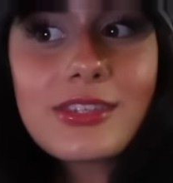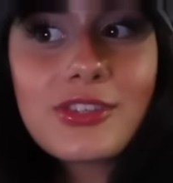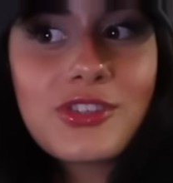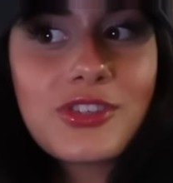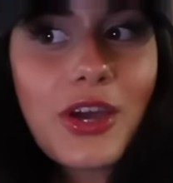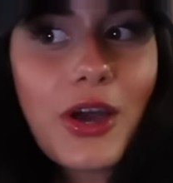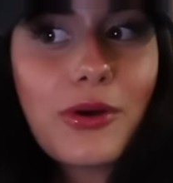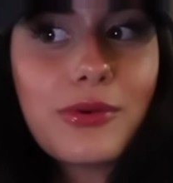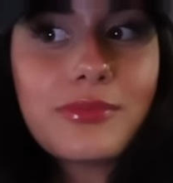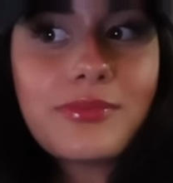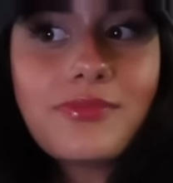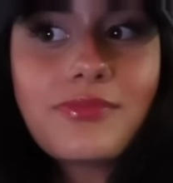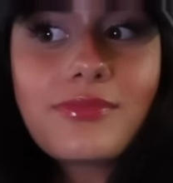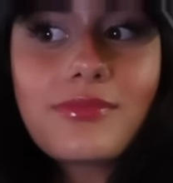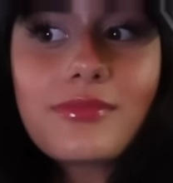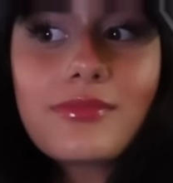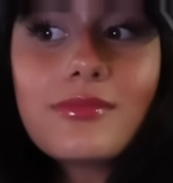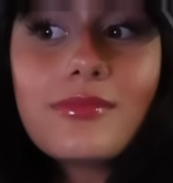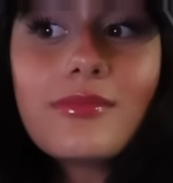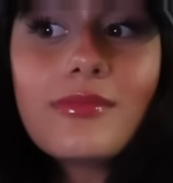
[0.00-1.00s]
So
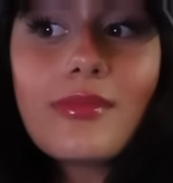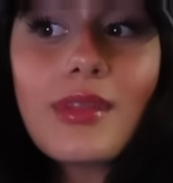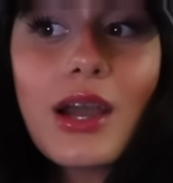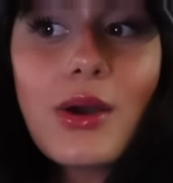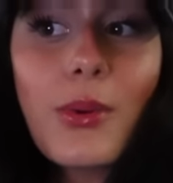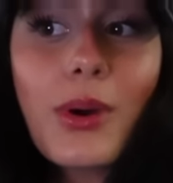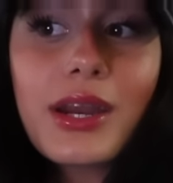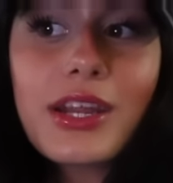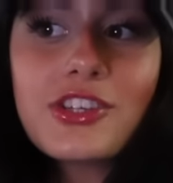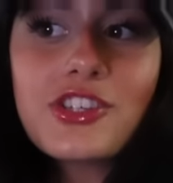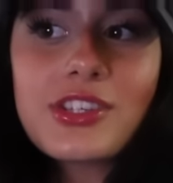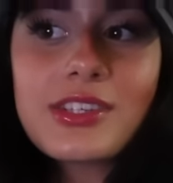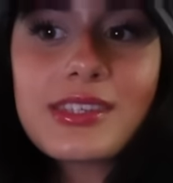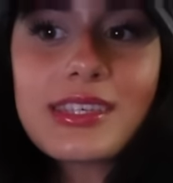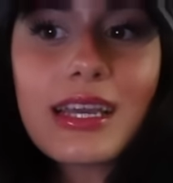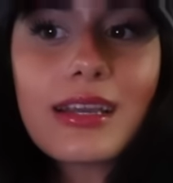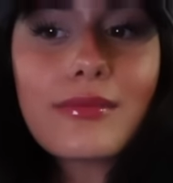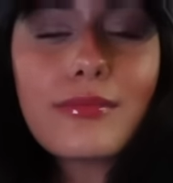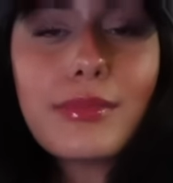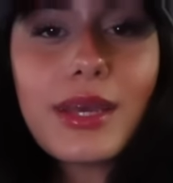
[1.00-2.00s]
I want to just
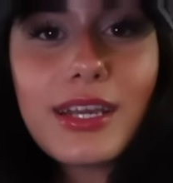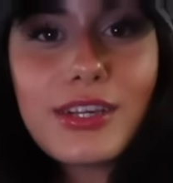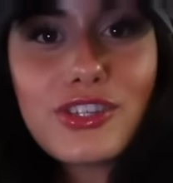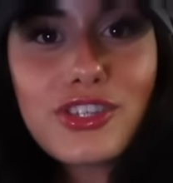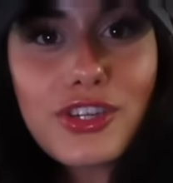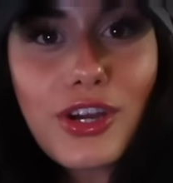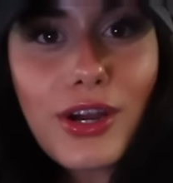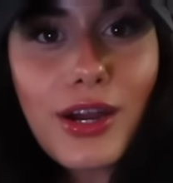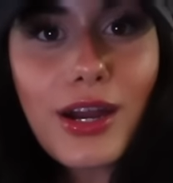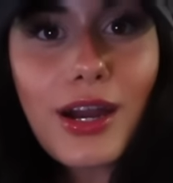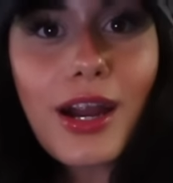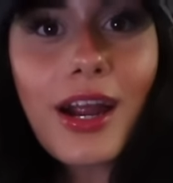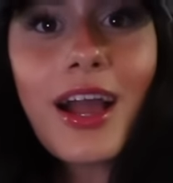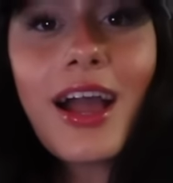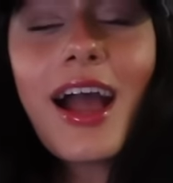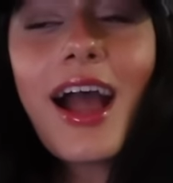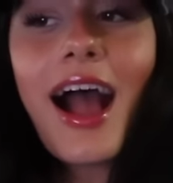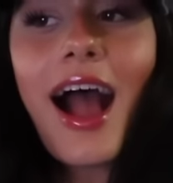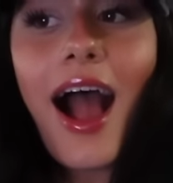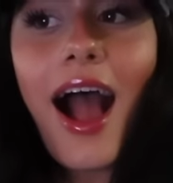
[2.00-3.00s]
like make sure
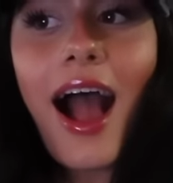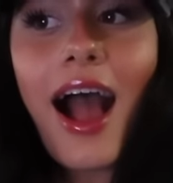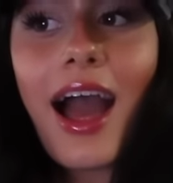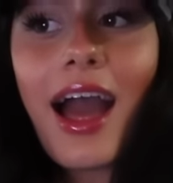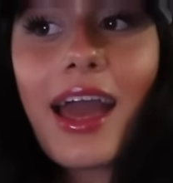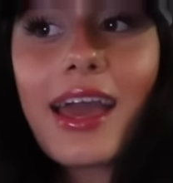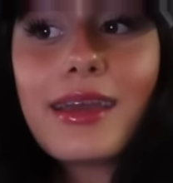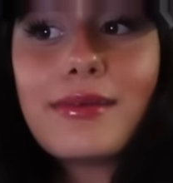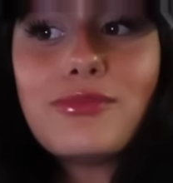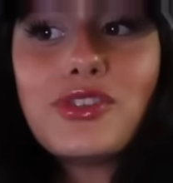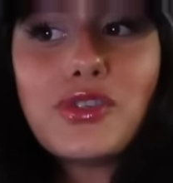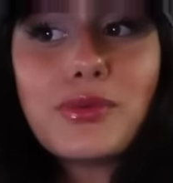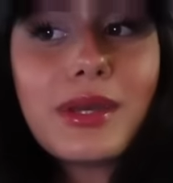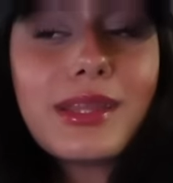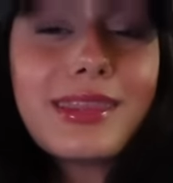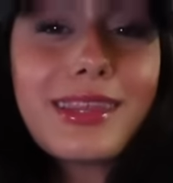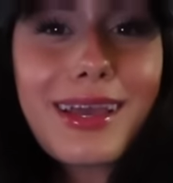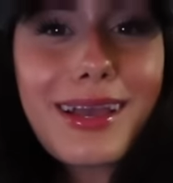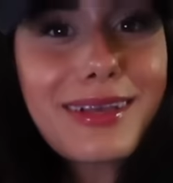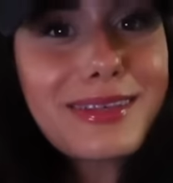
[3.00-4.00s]
I am
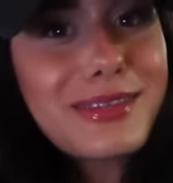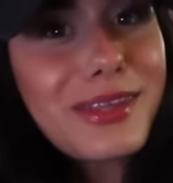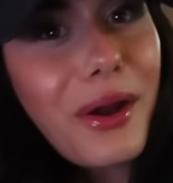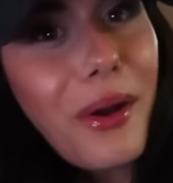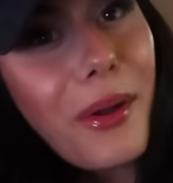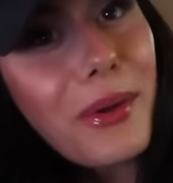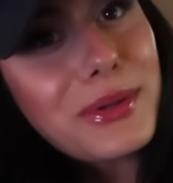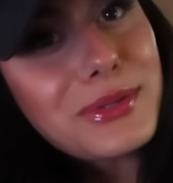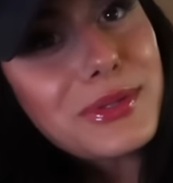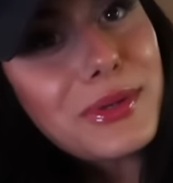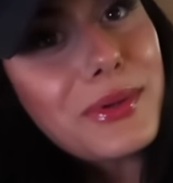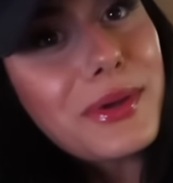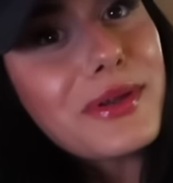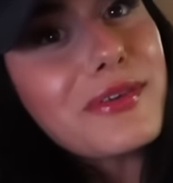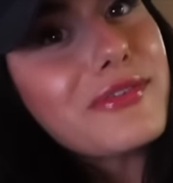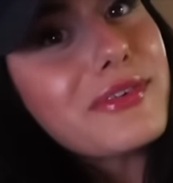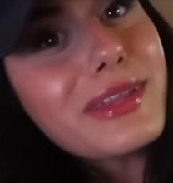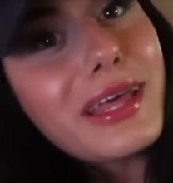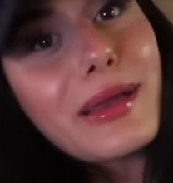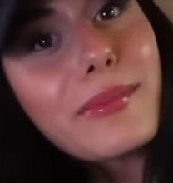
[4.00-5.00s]
doing things that are also
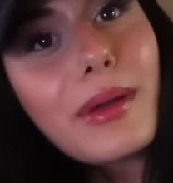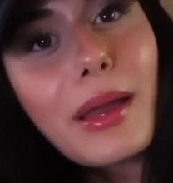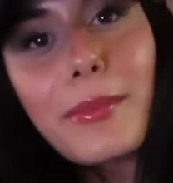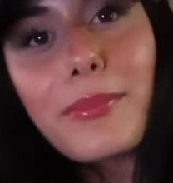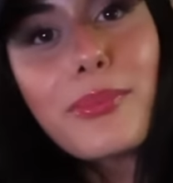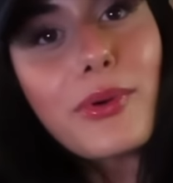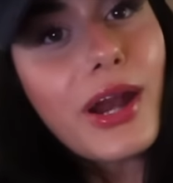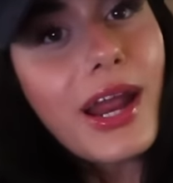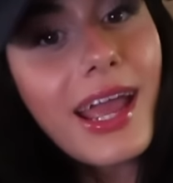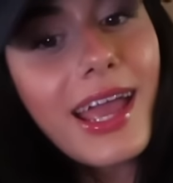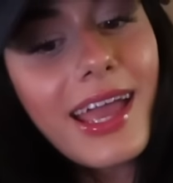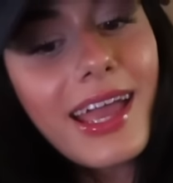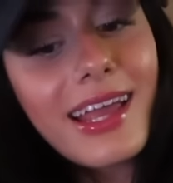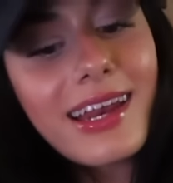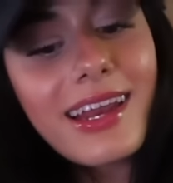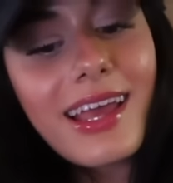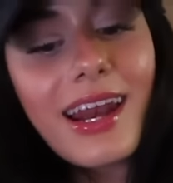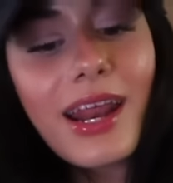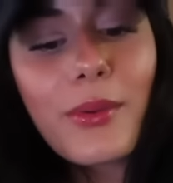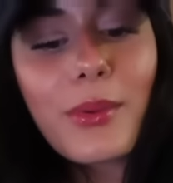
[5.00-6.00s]
good for like, my
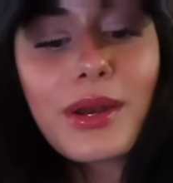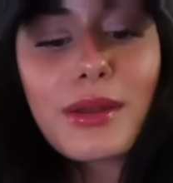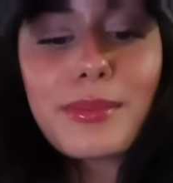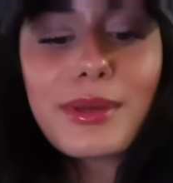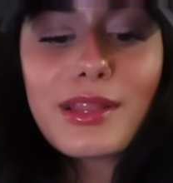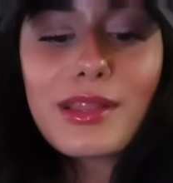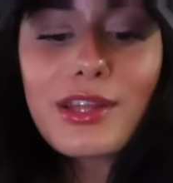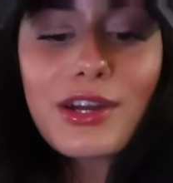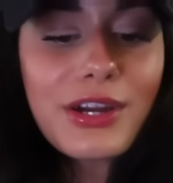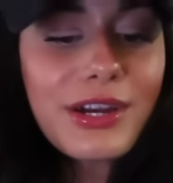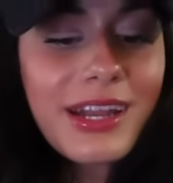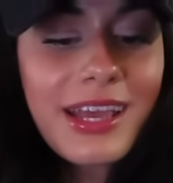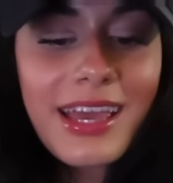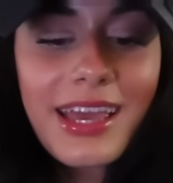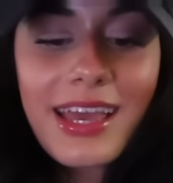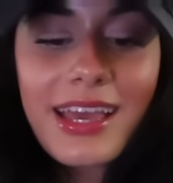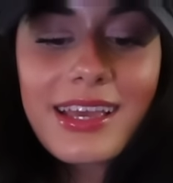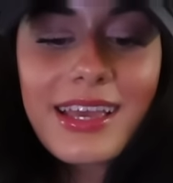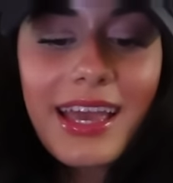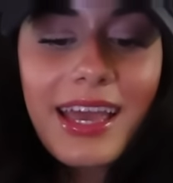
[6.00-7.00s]
brain, and I want to be
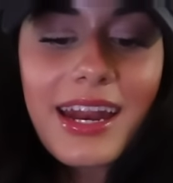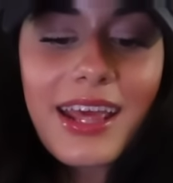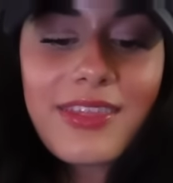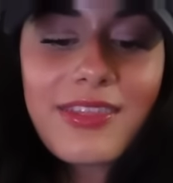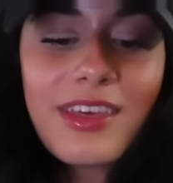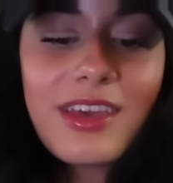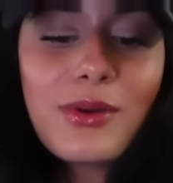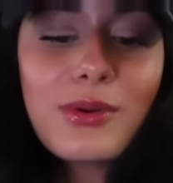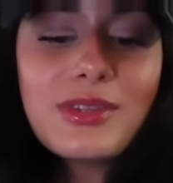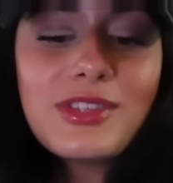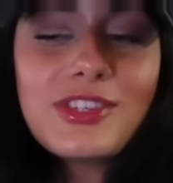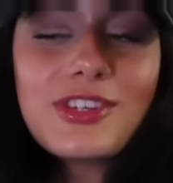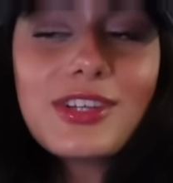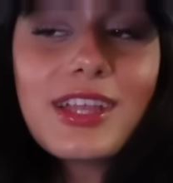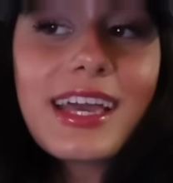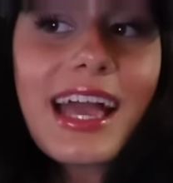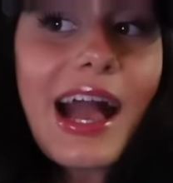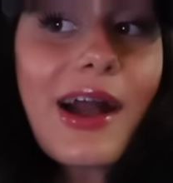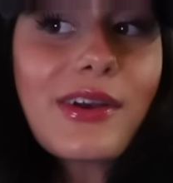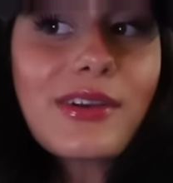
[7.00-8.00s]
learning. And I think once you're
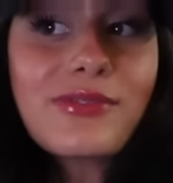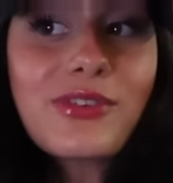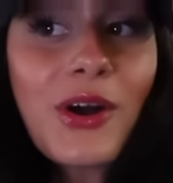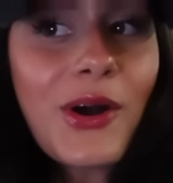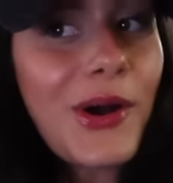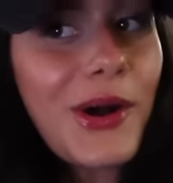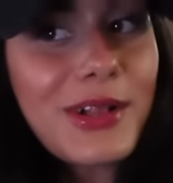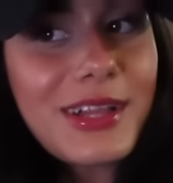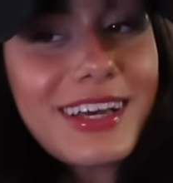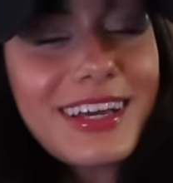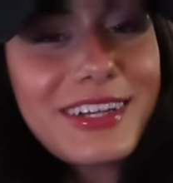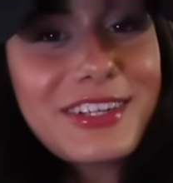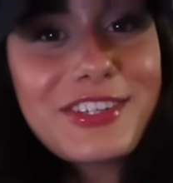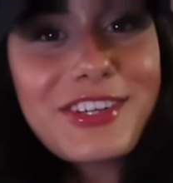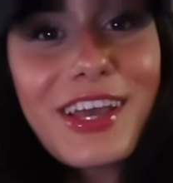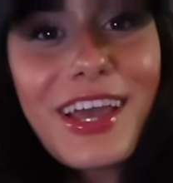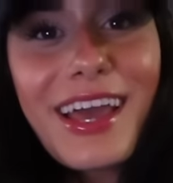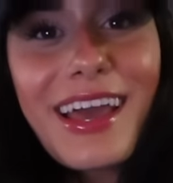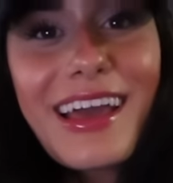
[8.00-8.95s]
like out of college